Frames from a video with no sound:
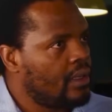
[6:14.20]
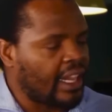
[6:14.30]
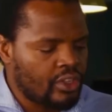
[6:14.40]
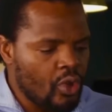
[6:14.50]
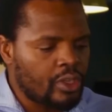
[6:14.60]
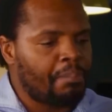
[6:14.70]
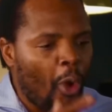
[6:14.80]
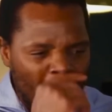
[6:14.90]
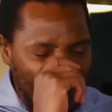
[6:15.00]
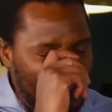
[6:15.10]
That's not
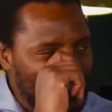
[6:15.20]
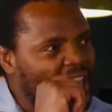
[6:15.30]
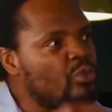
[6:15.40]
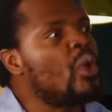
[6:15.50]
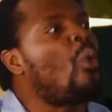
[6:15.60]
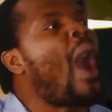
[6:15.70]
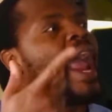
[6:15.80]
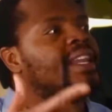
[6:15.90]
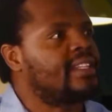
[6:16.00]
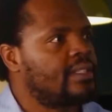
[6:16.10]
politics that we
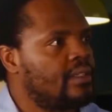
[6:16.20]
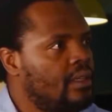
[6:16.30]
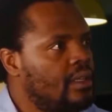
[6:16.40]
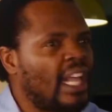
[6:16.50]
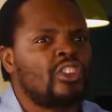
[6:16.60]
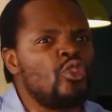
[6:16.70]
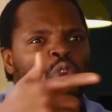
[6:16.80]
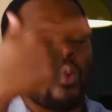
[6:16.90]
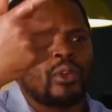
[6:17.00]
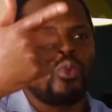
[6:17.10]
want. That's
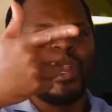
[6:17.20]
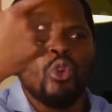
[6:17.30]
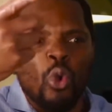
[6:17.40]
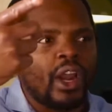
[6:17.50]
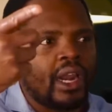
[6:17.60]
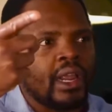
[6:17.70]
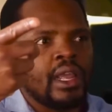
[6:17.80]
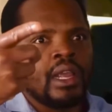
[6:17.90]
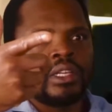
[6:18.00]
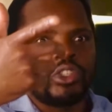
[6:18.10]
not what
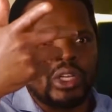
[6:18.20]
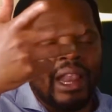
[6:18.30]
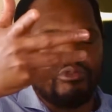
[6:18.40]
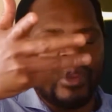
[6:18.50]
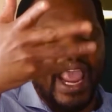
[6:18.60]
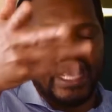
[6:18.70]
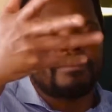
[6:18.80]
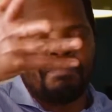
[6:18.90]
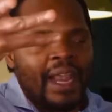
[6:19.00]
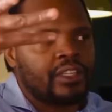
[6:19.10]
we
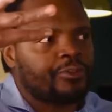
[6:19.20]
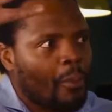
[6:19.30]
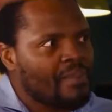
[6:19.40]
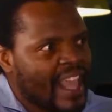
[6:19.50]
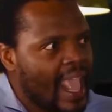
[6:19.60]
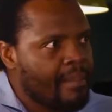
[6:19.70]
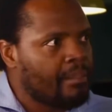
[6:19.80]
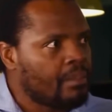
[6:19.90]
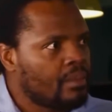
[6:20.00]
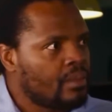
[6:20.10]
expect from
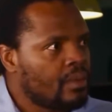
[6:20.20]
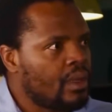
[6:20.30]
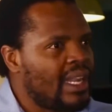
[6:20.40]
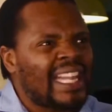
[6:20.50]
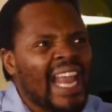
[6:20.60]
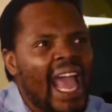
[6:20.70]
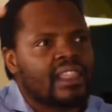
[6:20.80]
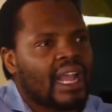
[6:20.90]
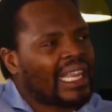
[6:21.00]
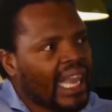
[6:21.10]
them. Let
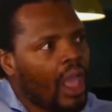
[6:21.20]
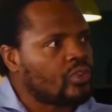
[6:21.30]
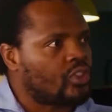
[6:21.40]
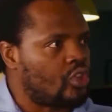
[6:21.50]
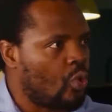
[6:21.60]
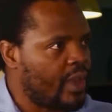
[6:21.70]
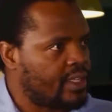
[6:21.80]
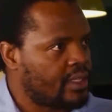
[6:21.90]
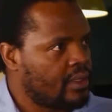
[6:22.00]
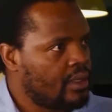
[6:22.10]
other clowns do
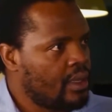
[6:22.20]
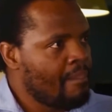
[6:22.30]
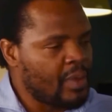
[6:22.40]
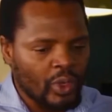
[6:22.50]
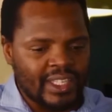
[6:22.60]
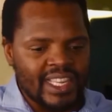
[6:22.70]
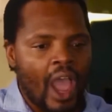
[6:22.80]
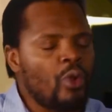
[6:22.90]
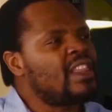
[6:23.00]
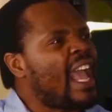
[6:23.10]
it, because
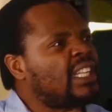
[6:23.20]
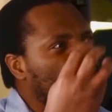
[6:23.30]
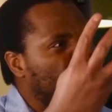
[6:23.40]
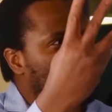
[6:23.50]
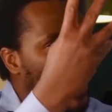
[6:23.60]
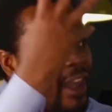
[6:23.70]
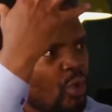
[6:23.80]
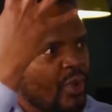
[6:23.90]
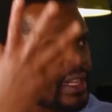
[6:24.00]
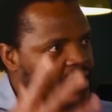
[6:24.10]
now they are
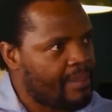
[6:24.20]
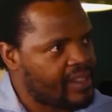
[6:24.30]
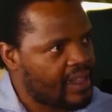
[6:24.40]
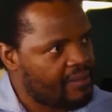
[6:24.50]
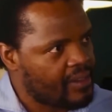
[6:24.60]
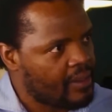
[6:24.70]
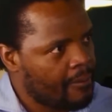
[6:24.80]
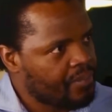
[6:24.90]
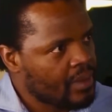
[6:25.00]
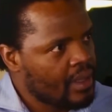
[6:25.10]
devaluing themselves.
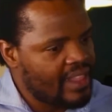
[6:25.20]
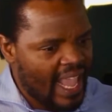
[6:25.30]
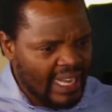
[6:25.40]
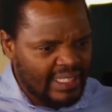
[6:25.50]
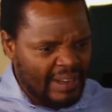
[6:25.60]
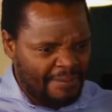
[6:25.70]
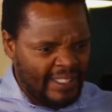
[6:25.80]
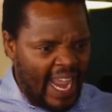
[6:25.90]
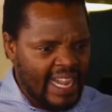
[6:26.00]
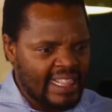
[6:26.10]
They
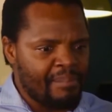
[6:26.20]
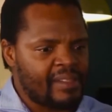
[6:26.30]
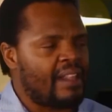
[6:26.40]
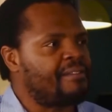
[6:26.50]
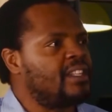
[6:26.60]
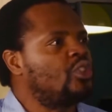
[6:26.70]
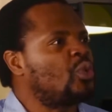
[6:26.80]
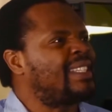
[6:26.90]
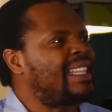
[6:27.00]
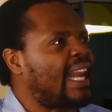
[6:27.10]
have turned themselves into
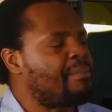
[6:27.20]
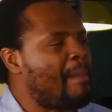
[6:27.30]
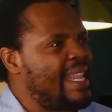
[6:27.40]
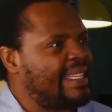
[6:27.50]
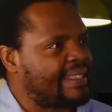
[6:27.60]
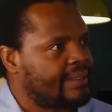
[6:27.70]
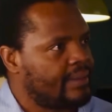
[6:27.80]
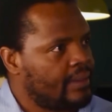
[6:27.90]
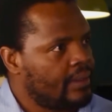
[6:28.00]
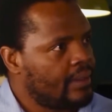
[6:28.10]
stratmates.